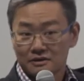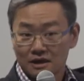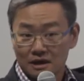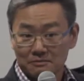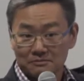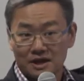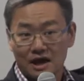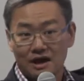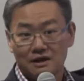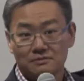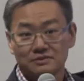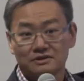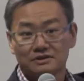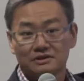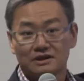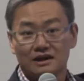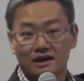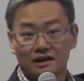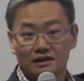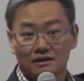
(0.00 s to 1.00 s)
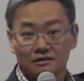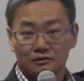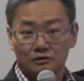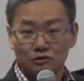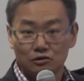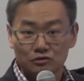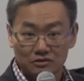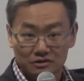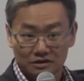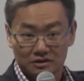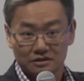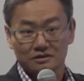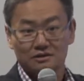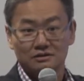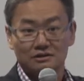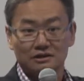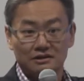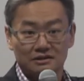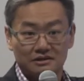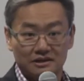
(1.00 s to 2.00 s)
sometimes they looks
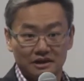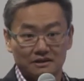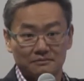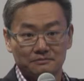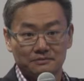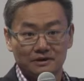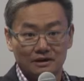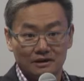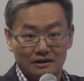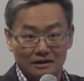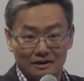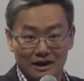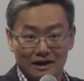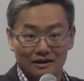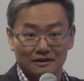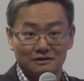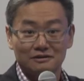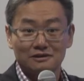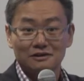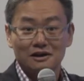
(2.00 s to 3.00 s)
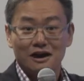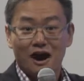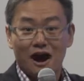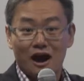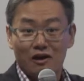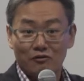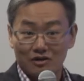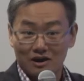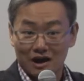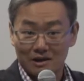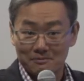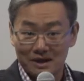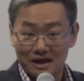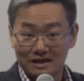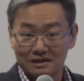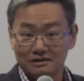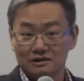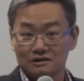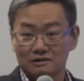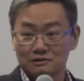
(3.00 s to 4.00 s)
the same like our
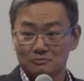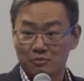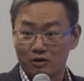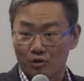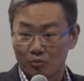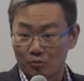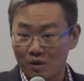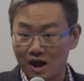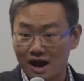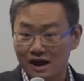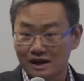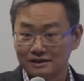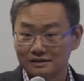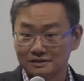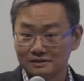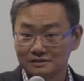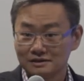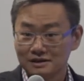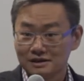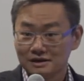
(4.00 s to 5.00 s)
competitors provide,